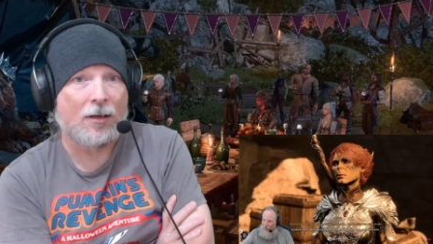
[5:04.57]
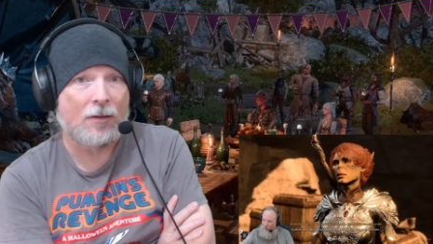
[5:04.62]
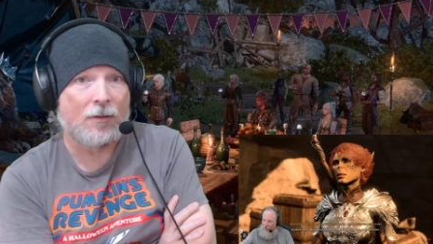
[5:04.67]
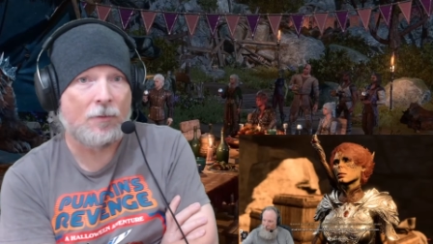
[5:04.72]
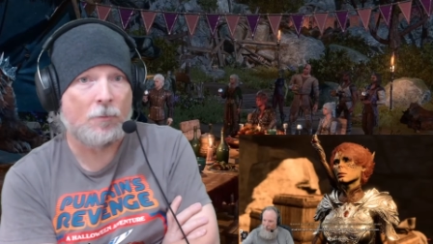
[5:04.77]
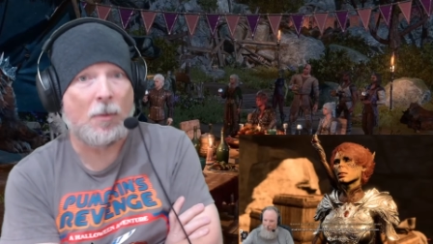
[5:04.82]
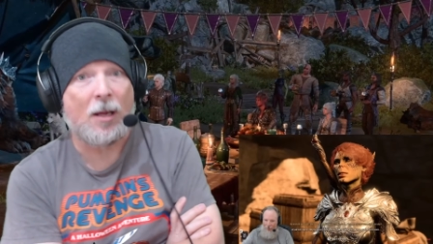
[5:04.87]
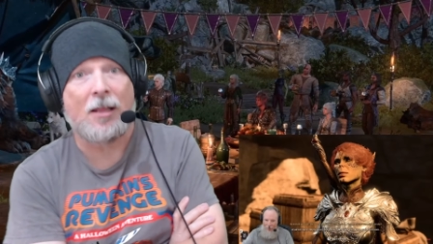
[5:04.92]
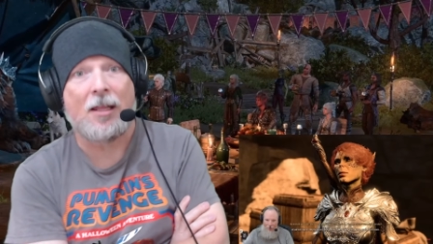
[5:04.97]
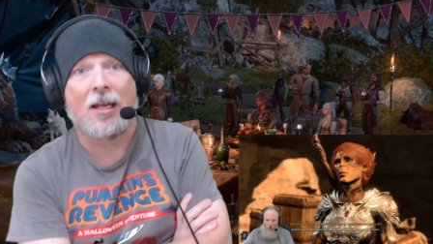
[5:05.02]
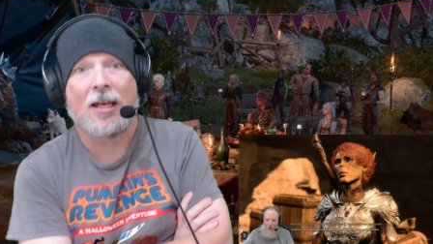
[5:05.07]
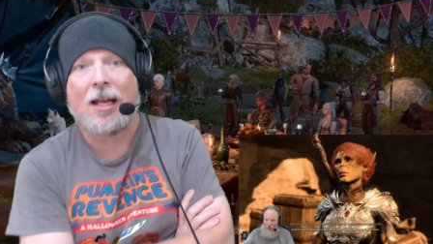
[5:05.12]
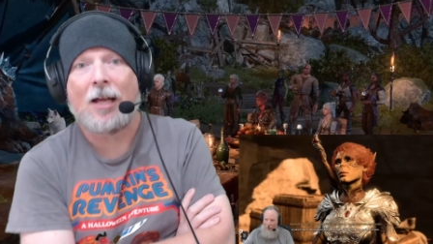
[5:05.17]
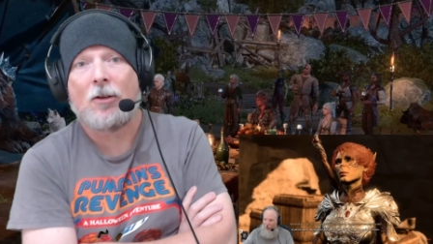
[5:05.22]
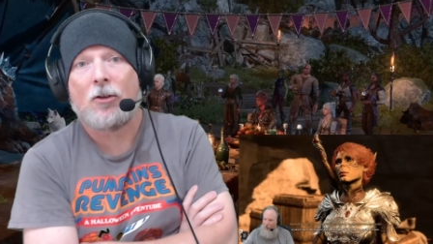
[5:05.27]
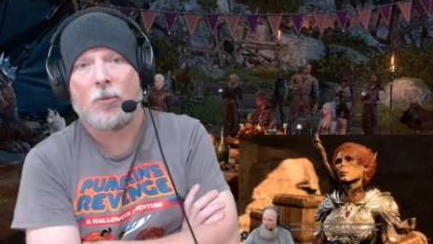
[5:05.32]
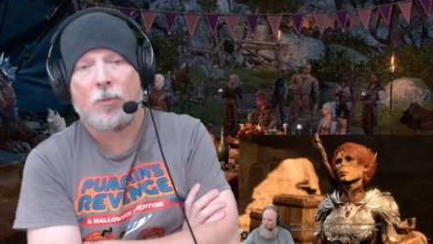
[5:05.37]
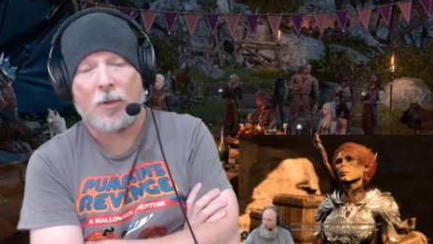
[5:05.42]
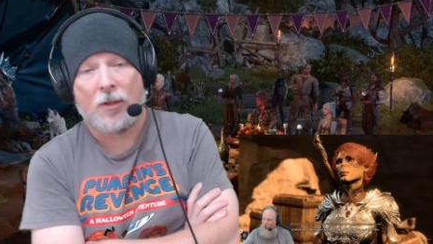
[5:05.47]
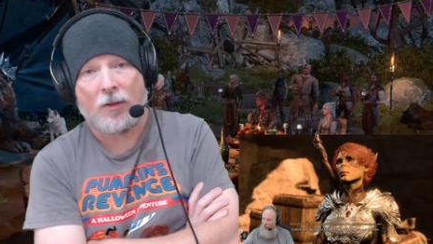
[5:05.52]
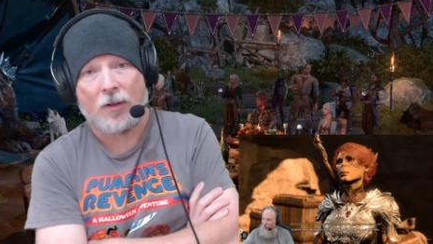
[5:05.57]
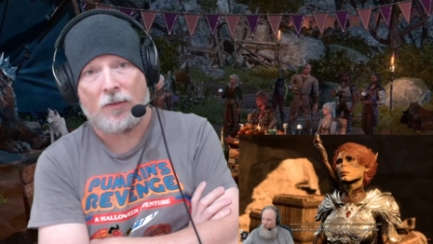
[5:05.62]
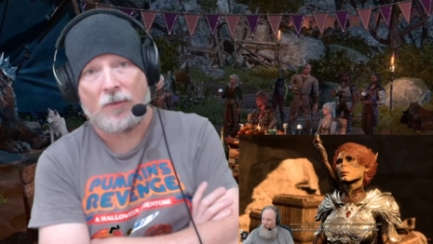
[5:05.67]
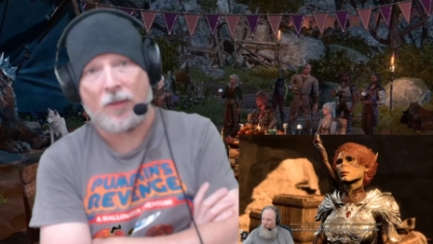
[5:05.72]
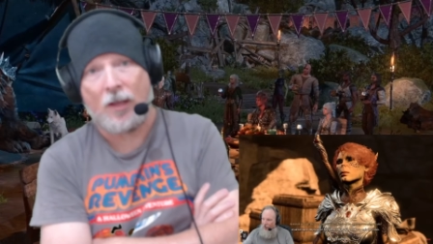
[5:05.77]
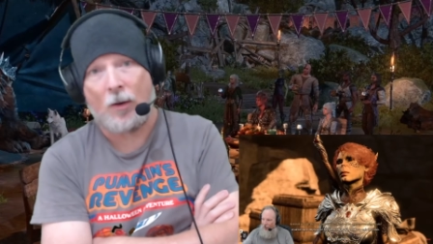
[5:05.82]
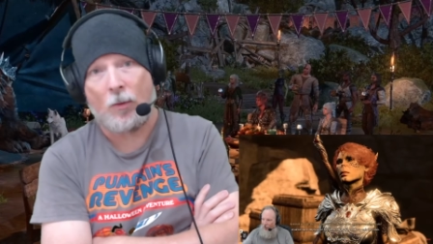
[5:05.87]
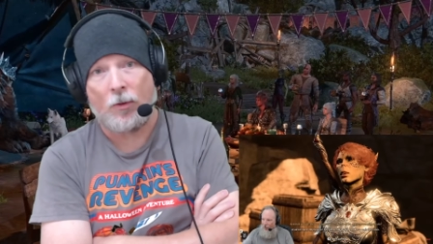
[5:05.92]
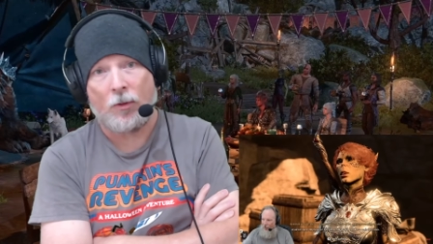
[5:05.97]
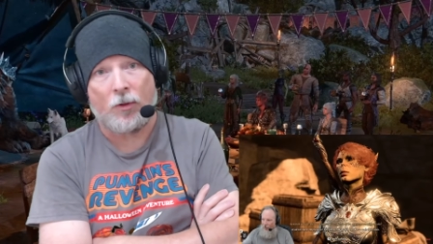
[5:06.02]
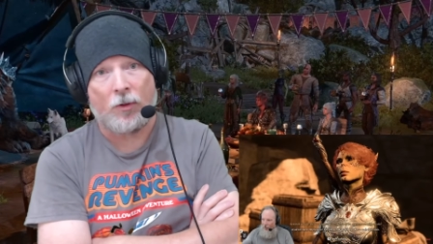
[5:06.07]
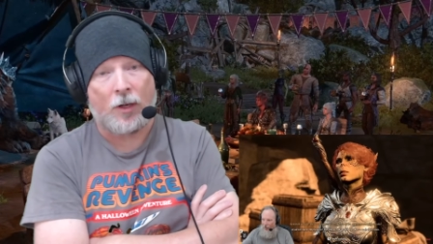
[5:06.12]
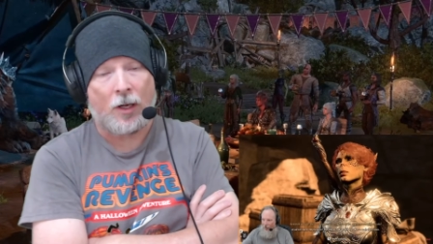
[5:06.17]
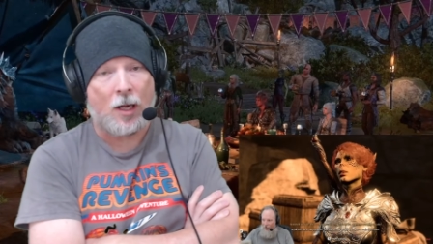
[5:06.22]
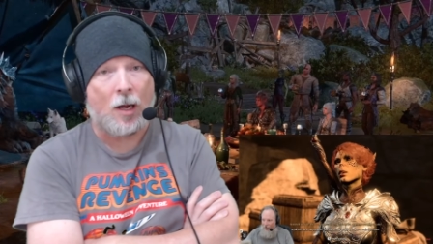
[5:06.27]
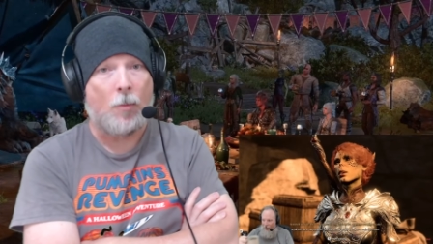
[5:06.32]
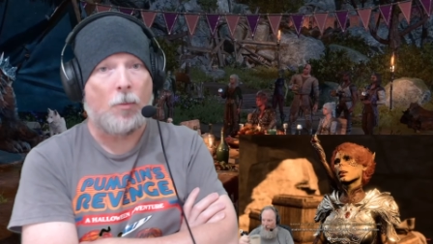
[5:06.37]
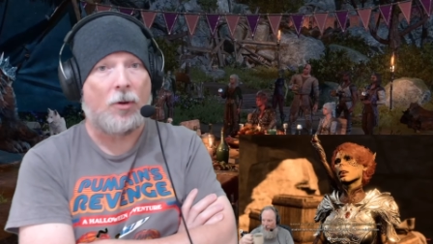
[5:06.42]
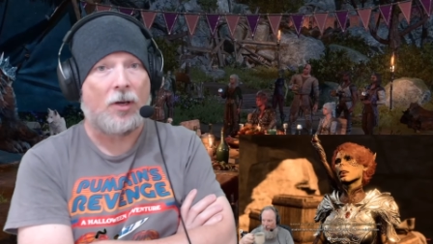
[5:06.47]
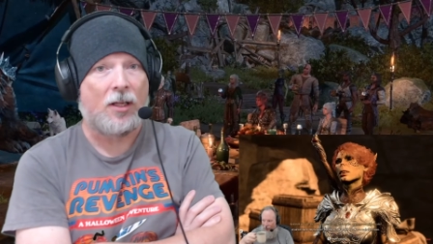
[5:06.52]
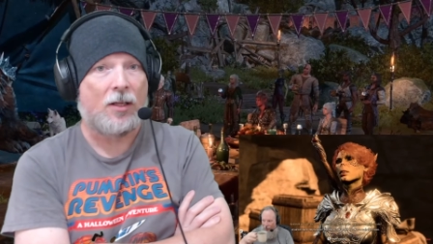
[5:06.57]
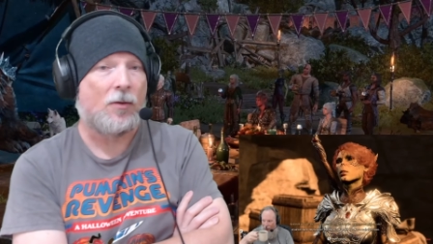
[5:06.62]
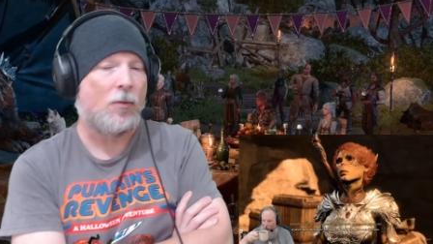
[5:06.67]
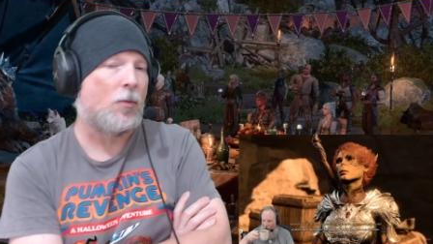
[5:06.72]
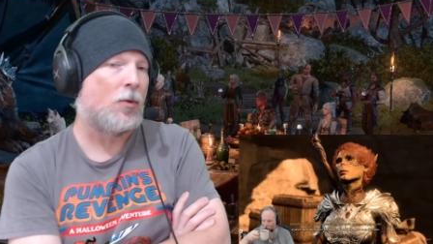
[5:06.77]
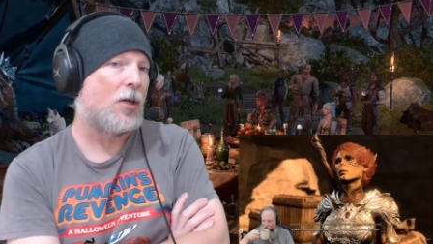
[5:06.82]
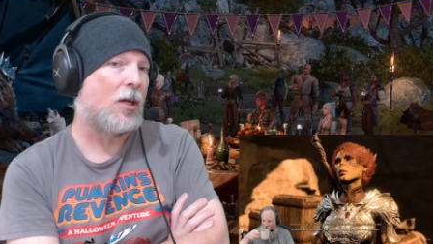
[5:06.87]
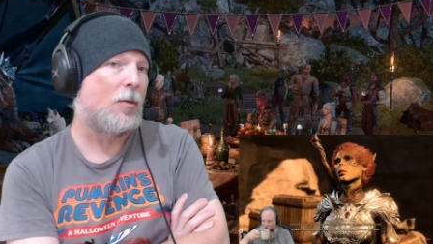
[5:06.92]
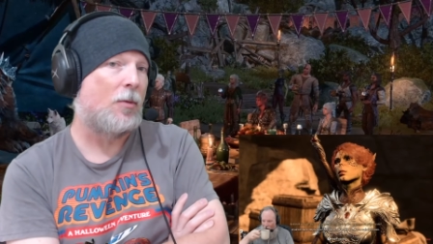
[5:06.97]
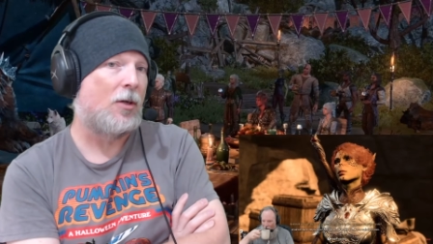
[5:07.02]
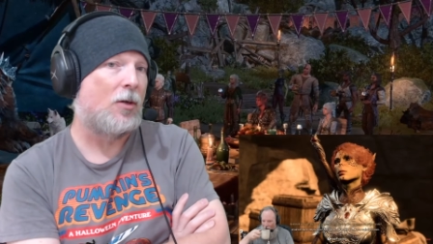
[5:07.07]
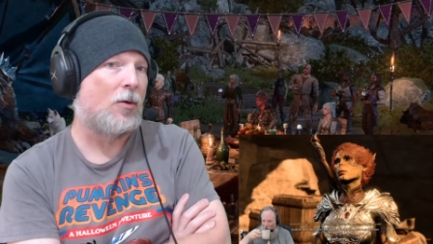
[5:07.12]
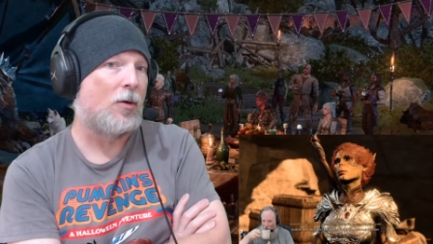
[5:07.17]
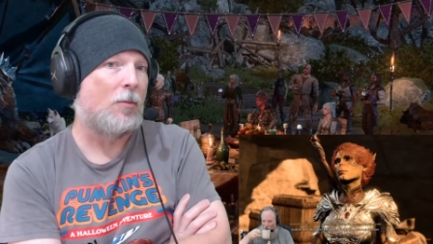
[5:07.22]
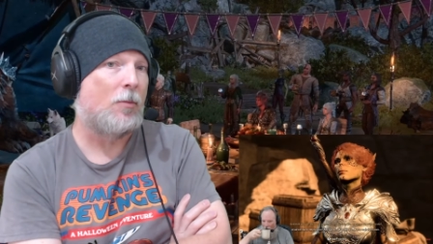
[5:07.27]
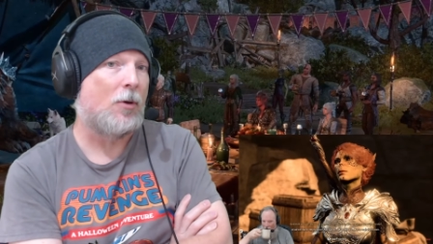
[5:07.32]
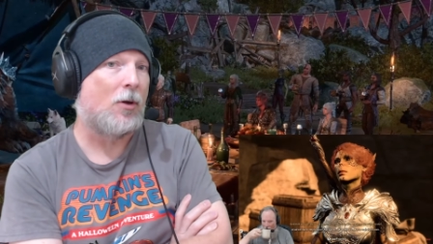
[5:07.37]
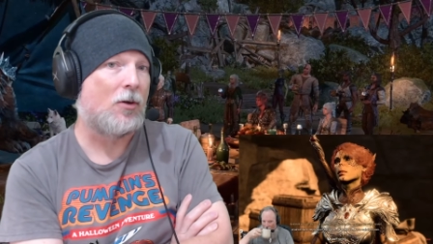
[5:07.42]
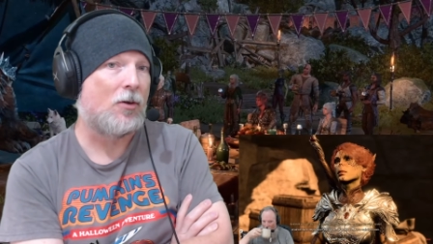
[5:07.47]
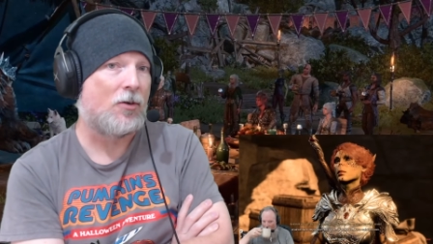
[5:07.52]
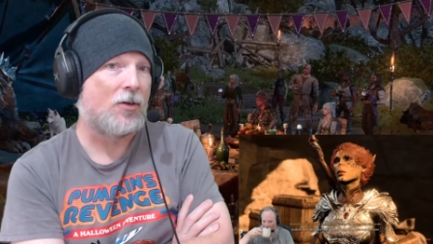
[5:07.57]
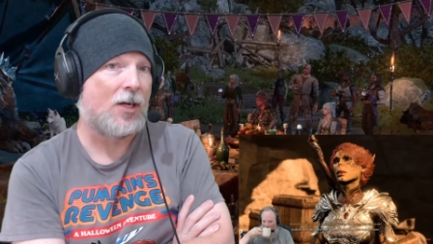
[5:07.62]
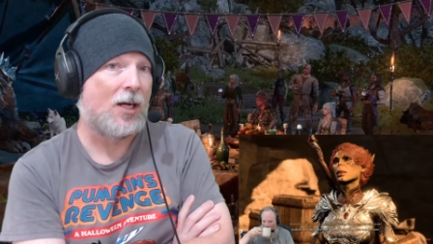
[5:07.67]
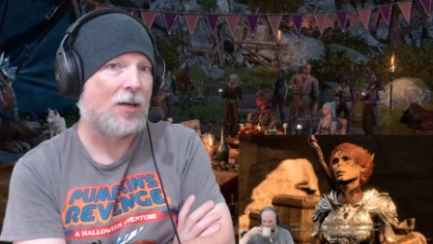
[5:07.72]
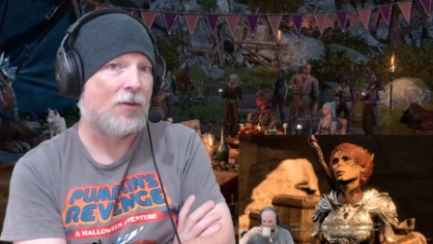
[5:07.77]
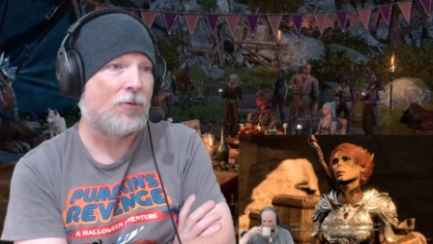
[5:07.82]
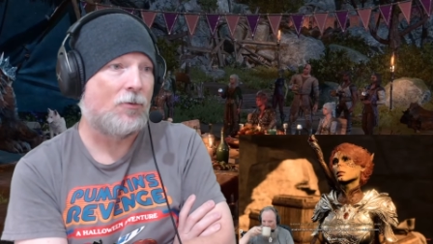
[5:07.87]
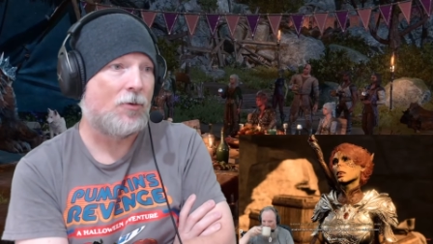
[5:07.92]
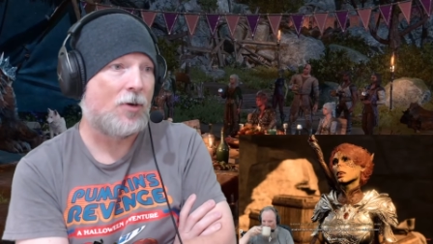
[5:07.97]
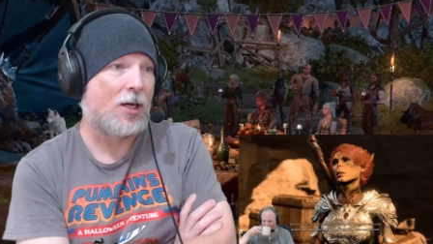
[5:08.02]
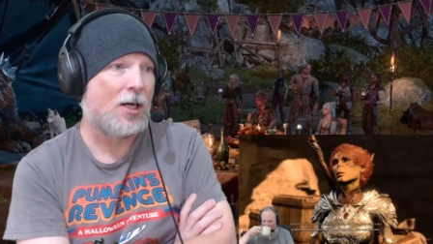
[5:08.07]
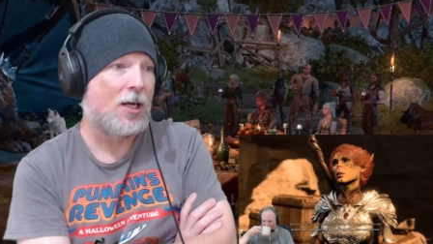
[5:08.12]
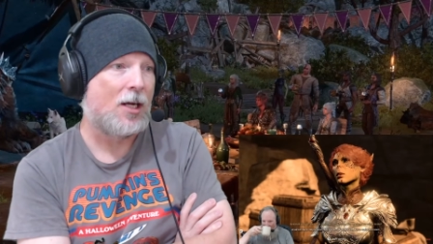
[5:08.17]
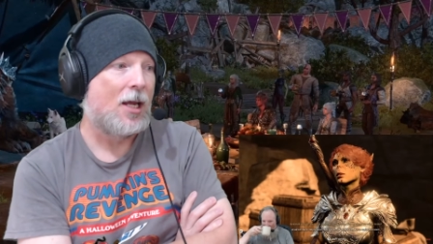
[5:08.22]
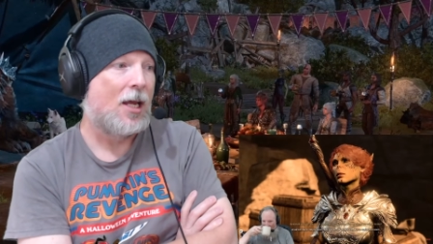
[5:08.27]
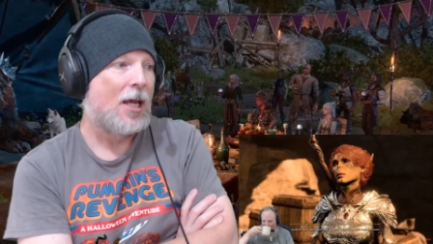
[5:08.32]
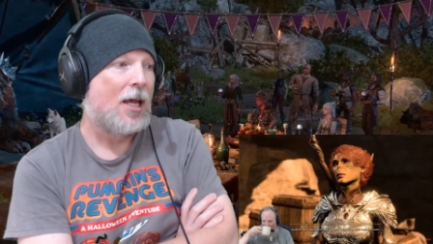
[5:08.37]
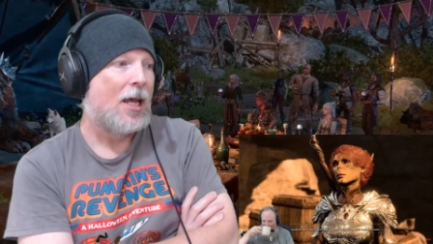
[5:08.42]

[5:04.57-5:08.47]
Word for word: made the announcement that they were the company that was going to be doing Baldur's Gate three,